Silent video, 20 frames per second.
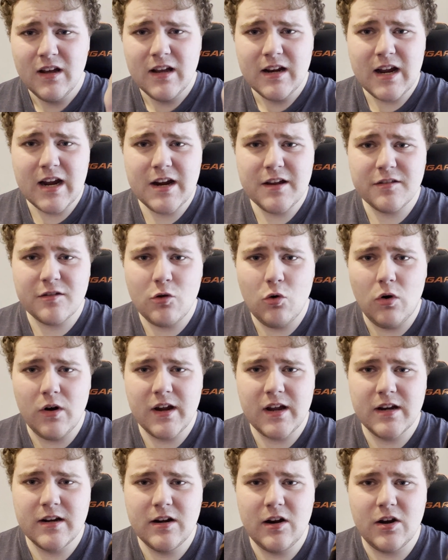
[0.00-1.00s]
That is
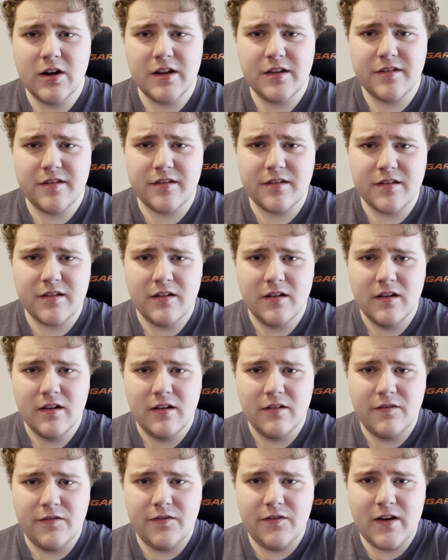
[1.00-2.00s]
quite a nice
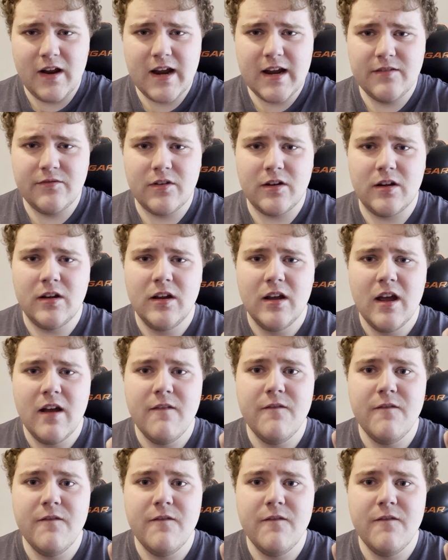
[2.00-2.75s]
flavour,